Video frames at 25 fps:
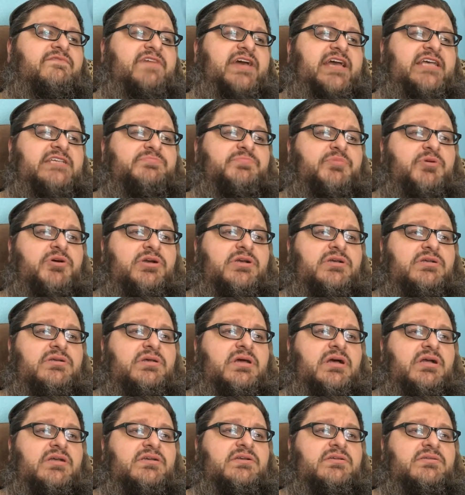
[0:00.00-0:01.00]
Facebook
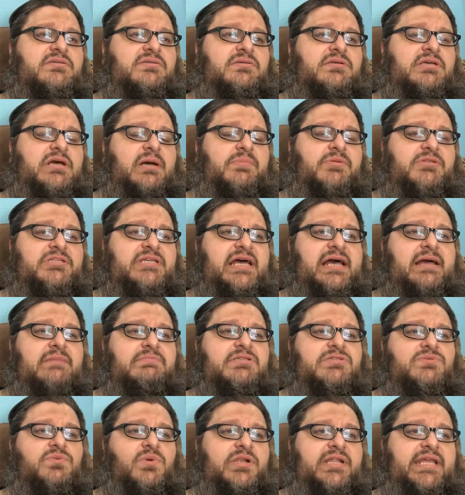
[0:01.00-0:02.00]
a couple
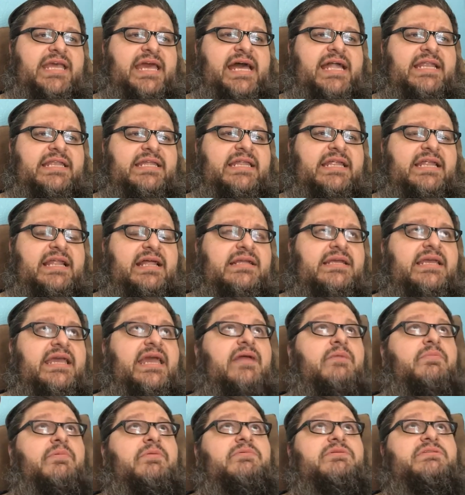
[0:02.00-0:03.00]
times. This one cat did it. I
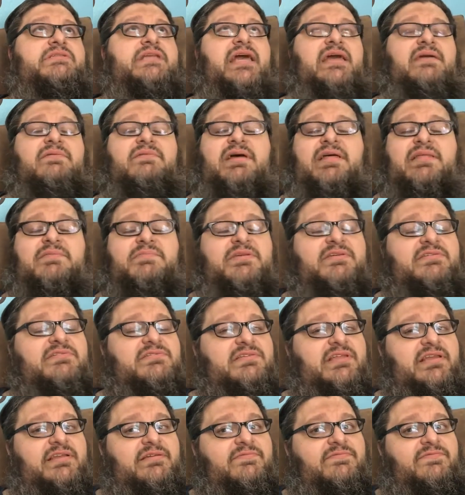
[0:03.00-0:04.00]
can't remember his name. I believe
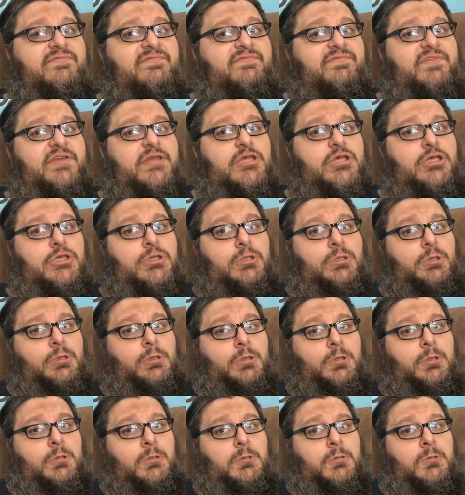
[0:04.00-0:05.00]
it's like Phil,
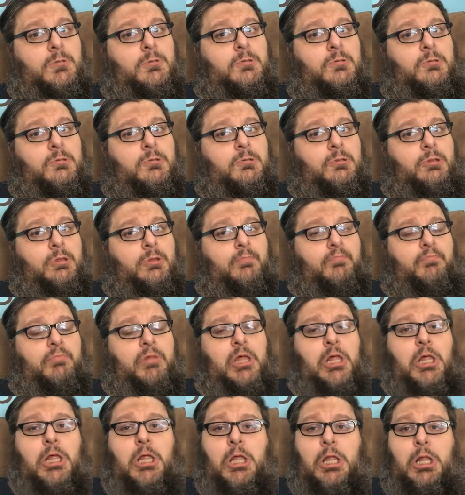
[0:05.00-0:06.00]

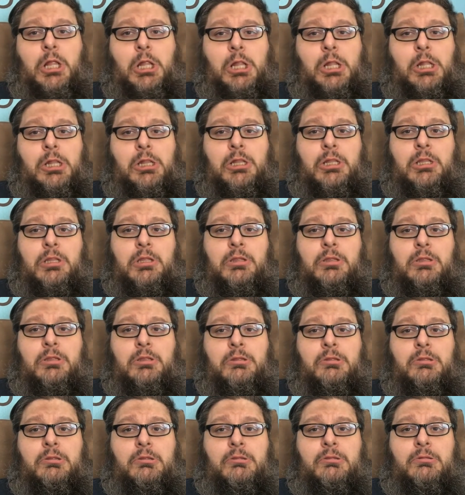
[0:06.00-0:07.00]
Paul,
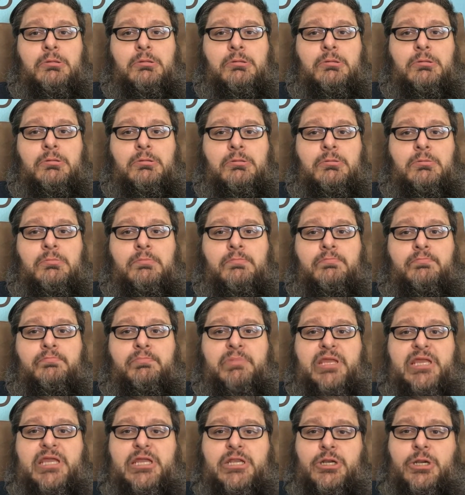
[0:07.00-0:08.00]

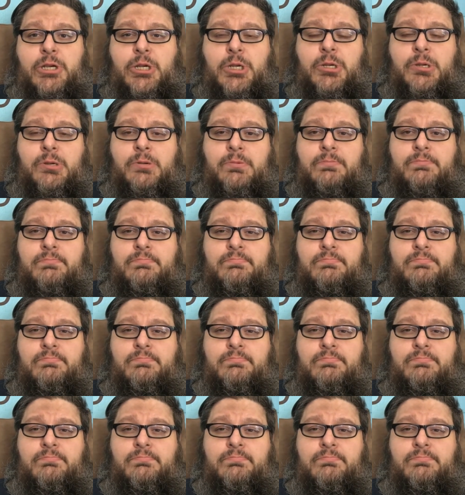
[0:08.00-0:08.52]
Peter